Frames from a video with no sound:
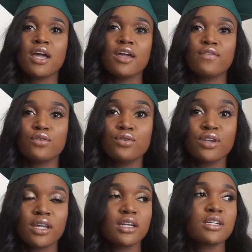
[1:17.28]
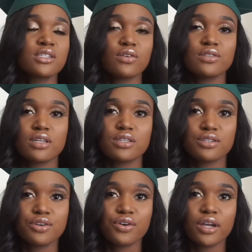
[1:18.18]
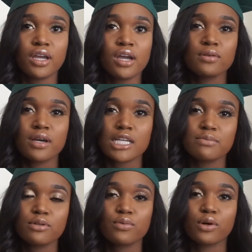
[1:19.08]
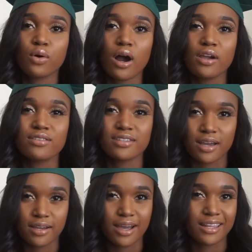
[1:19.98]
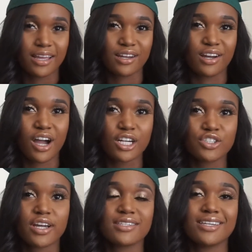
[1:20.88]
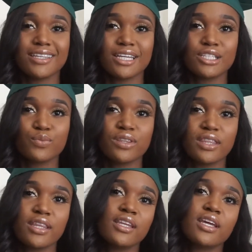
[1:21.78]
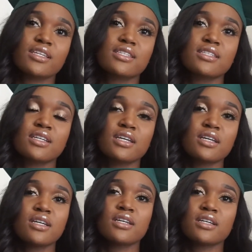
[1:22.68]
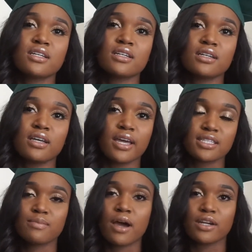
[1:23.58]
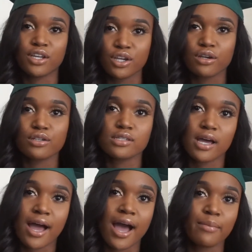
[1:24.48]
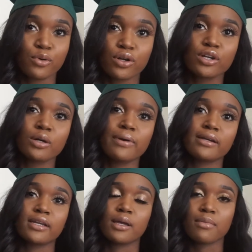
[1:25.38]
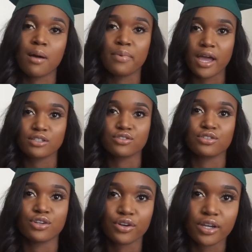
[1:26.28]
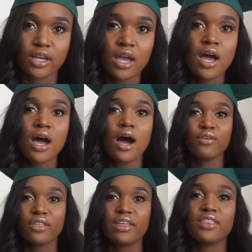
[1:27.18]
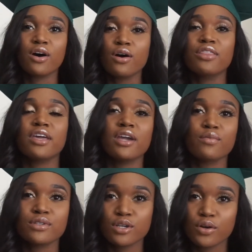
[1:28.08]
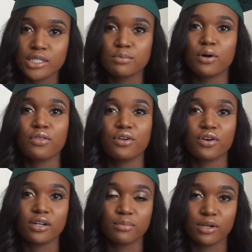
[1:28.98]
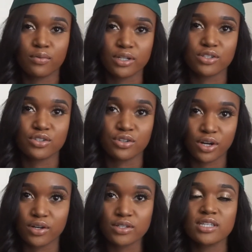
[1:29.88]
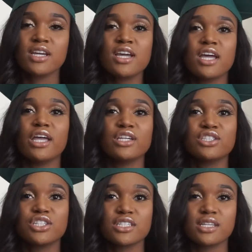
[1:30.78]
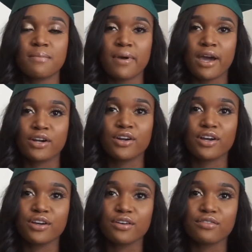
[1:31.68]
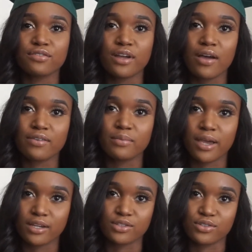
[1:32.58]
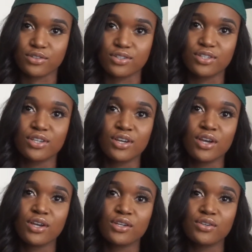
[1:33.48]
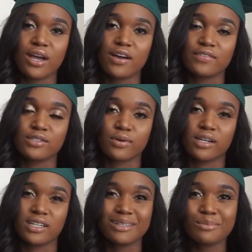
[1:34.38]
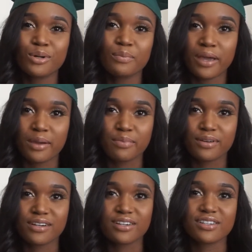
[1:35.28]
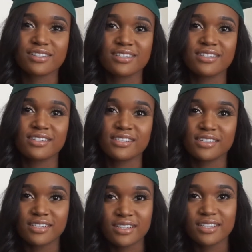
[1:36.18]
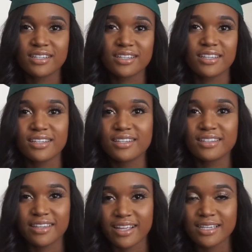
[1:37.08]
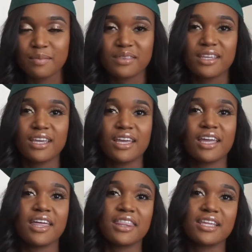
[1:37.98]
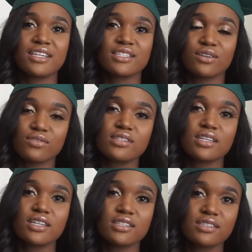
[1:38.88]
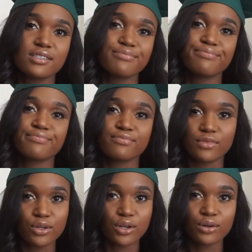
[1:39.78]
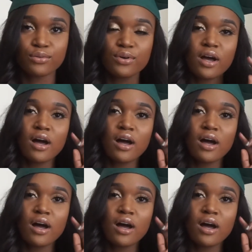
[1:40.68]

if you get an associate's degree, most hospitals require you sign kind of like a contract saying that within the next X amount of years, I'm going to go back and get my bachelor's degree. The end result is both you're going to be a registered nurse. It's just a matter of having a bachelor's. You have to write a couple more papers, that type of thing, and then associates, you don't.